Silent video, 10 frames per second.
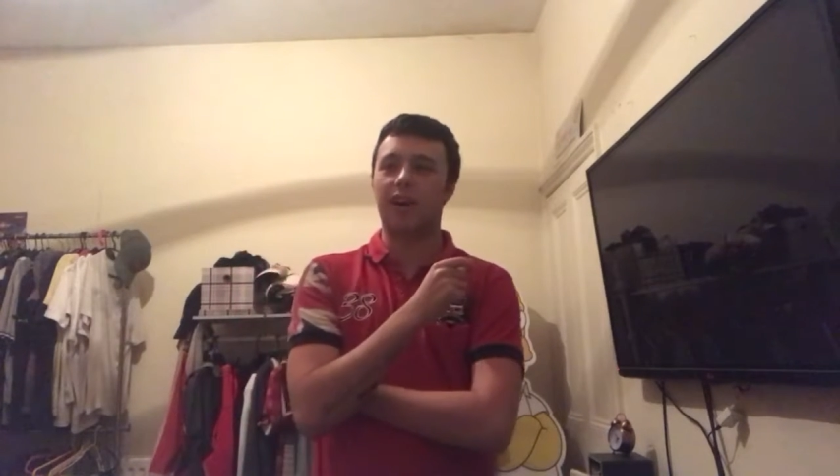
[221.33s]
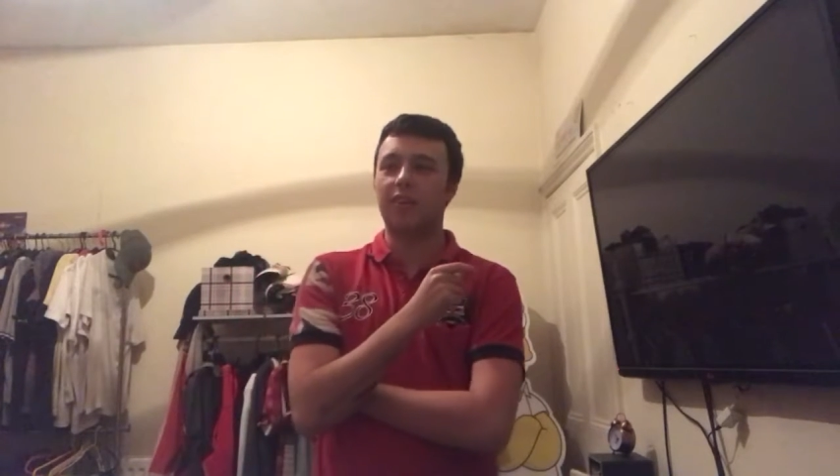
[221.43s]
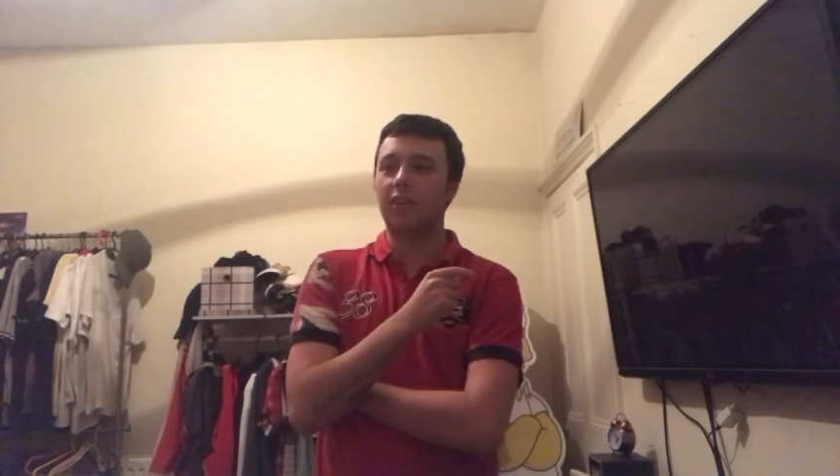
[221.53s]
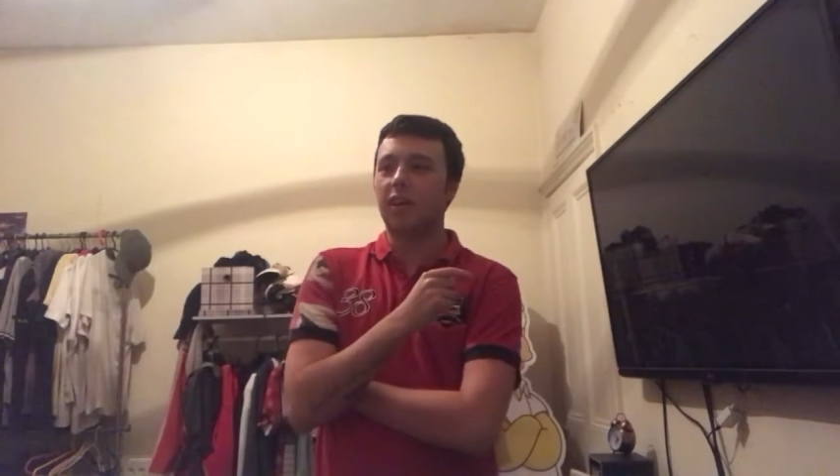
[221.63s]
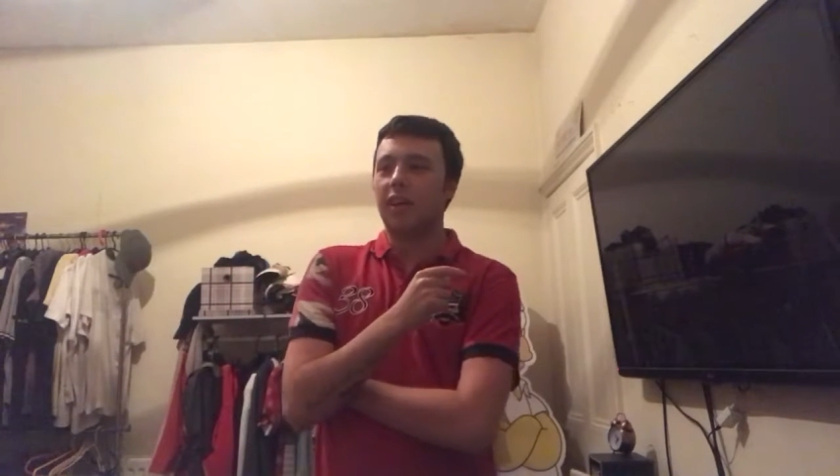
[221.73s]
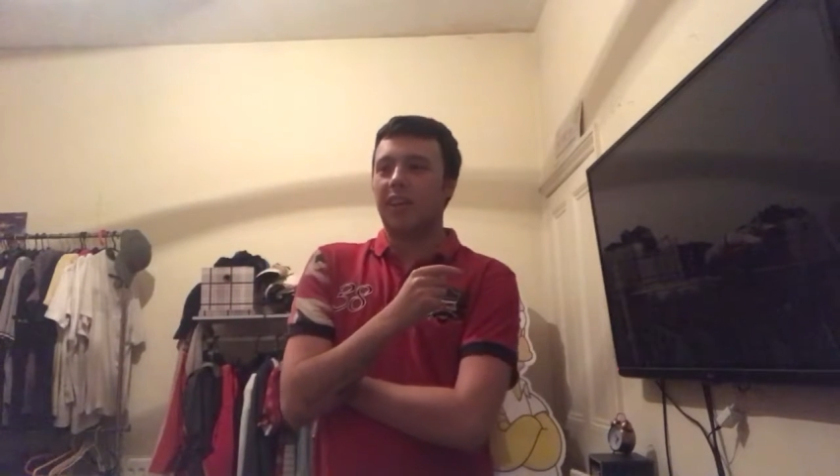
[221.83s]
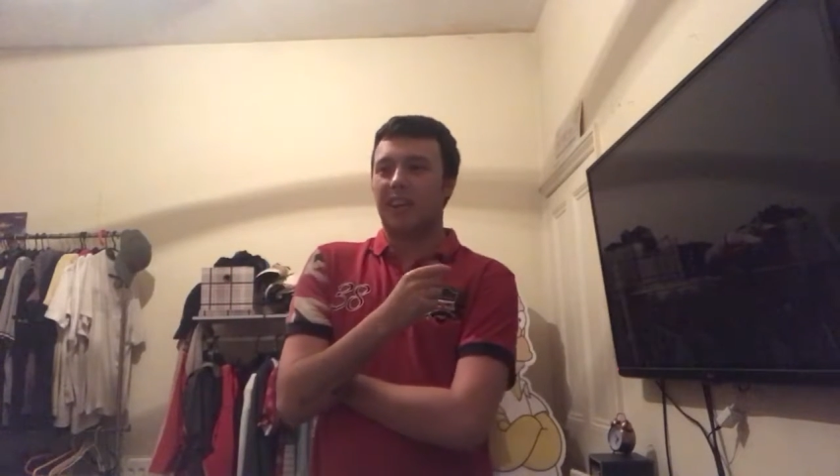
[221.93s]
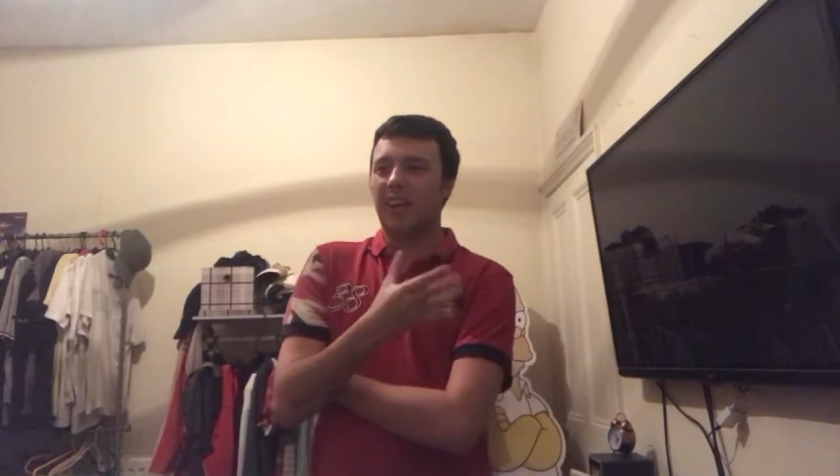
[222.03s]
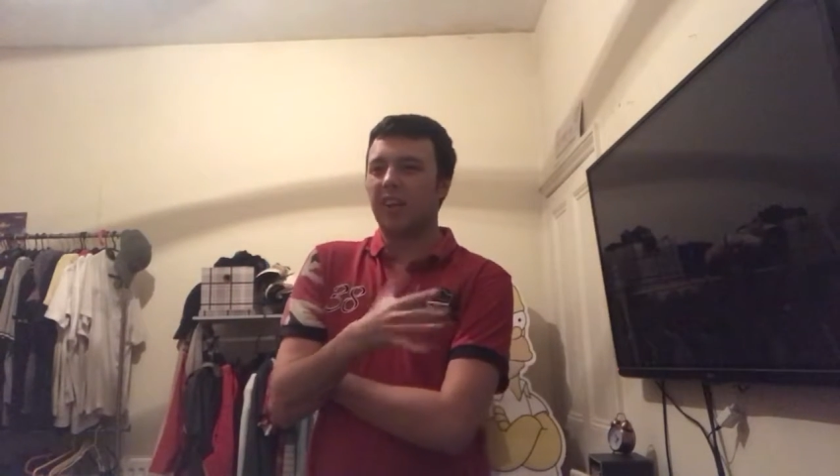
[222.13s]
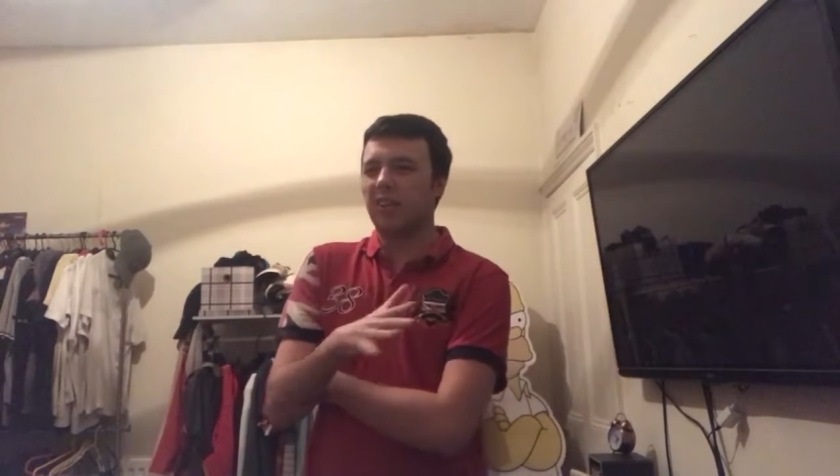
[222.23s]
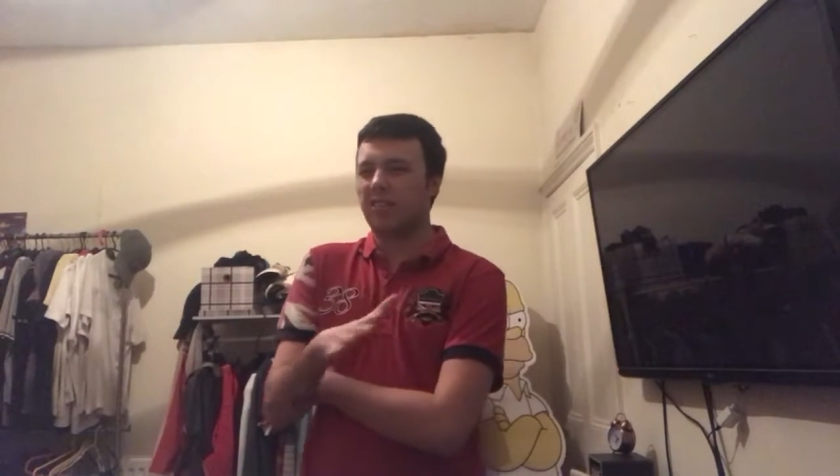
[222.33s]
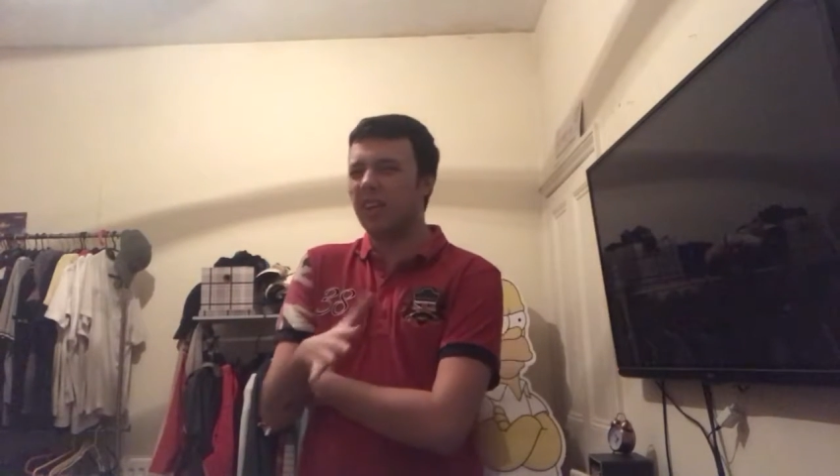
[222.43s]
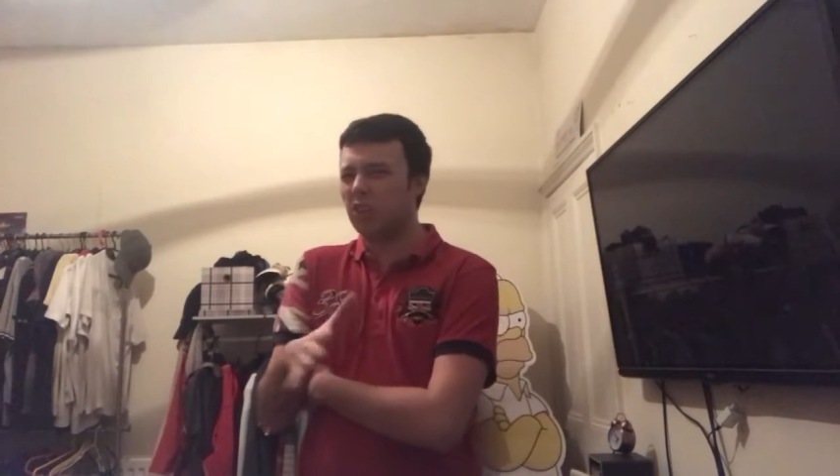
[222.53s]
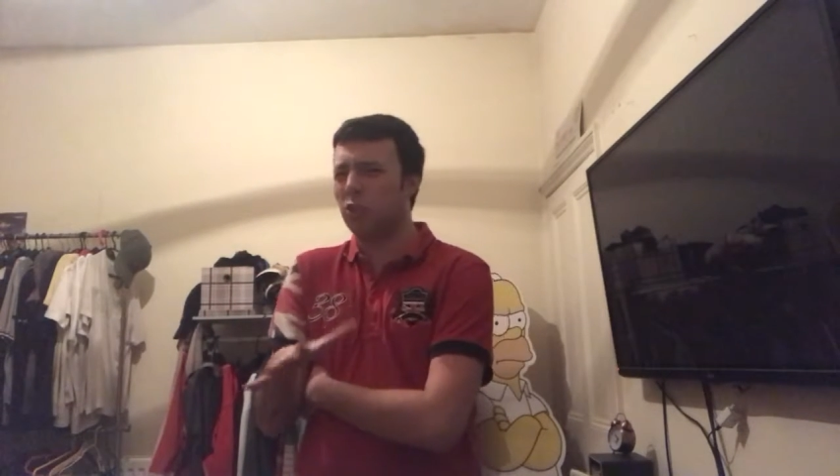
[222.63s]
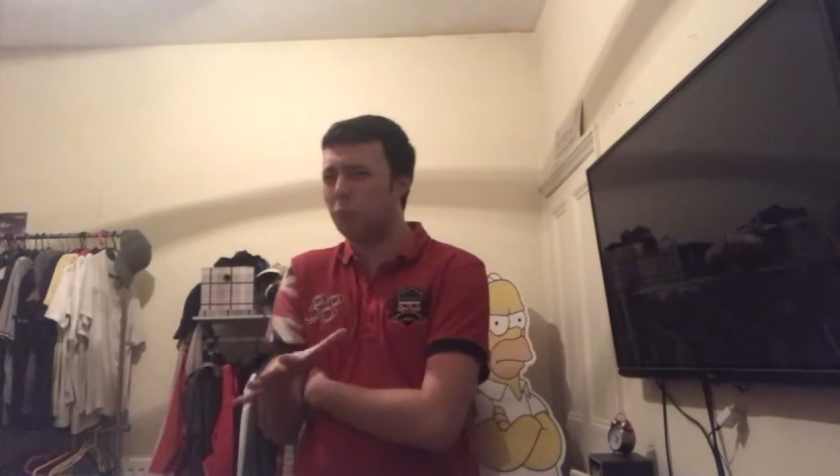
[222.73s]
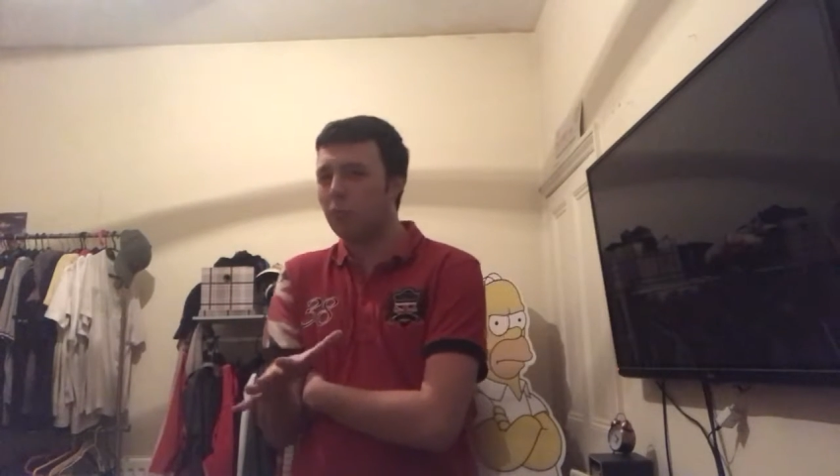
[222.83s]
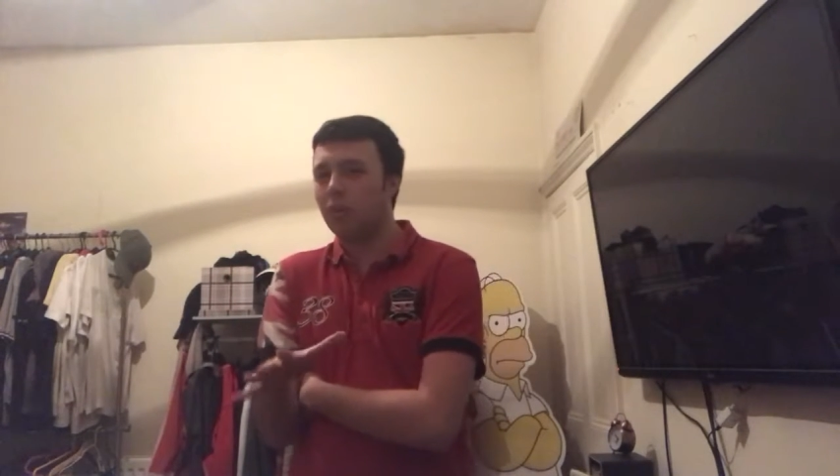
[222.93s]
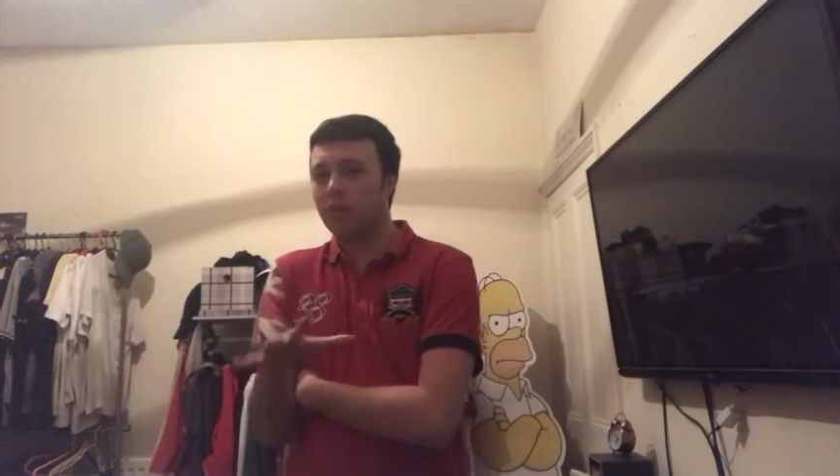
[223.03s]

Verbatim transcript: and kind of the sexual